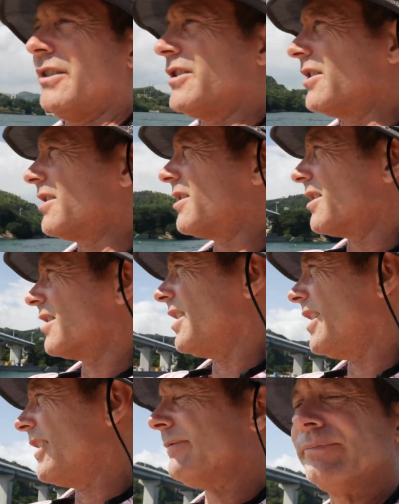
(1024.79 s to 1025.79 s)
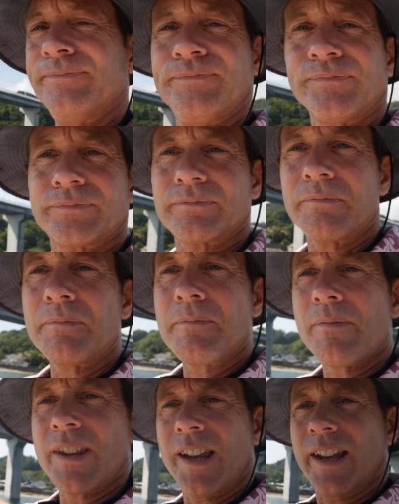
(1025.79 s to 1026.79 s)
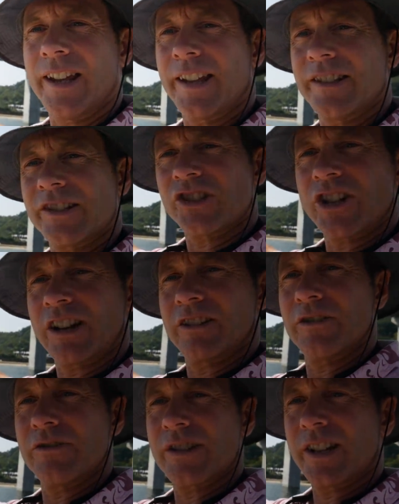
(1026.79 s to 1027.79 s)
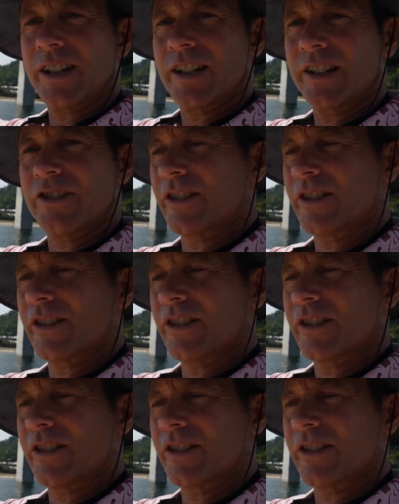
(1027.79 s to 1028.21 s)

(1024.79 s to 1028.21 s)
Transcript: which is just there. And the shallows are